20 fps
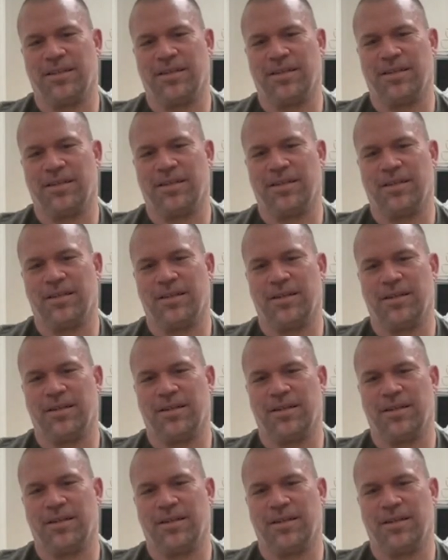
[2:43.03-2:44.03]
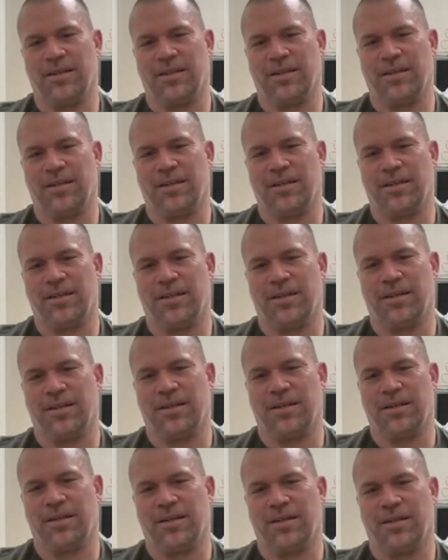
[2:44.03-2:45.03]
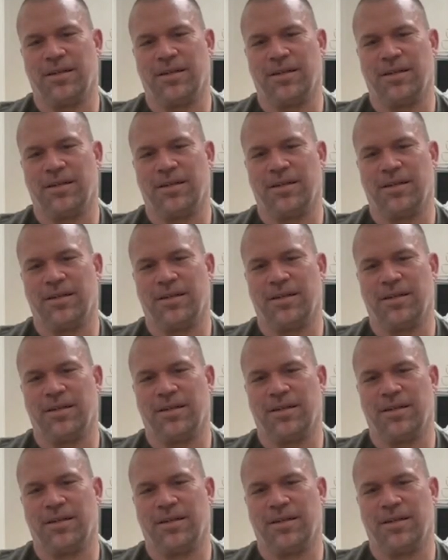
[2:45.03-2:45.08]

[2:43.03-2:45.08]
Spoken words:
The person shown says nothing.